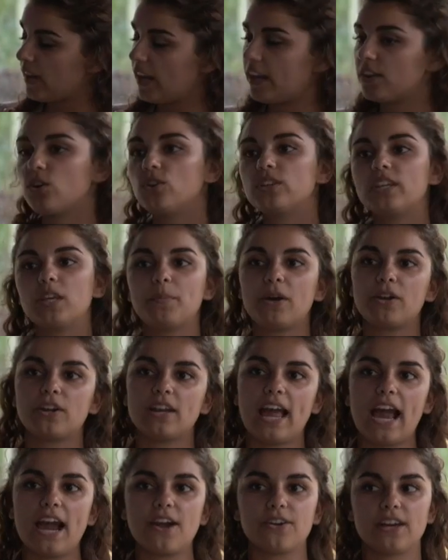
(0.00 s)
and only about an
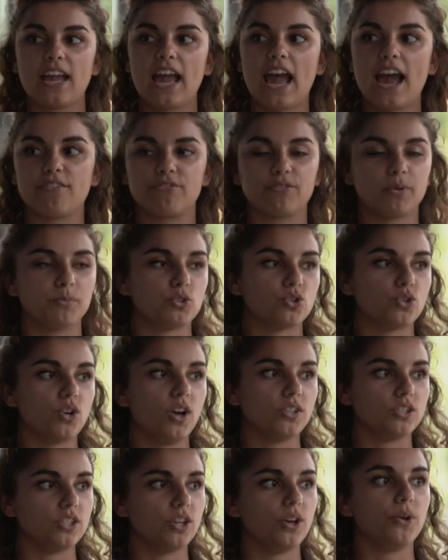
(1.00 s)
hour and a half from
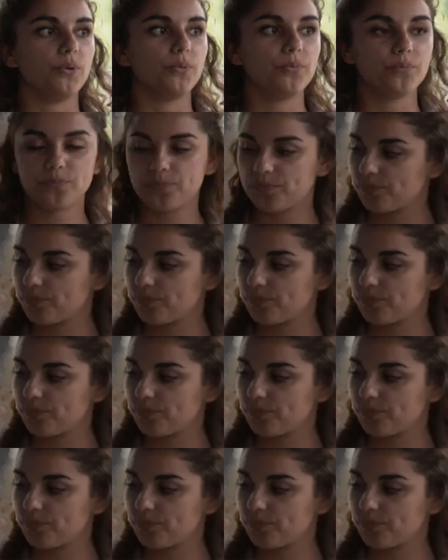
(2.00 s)
Toronto.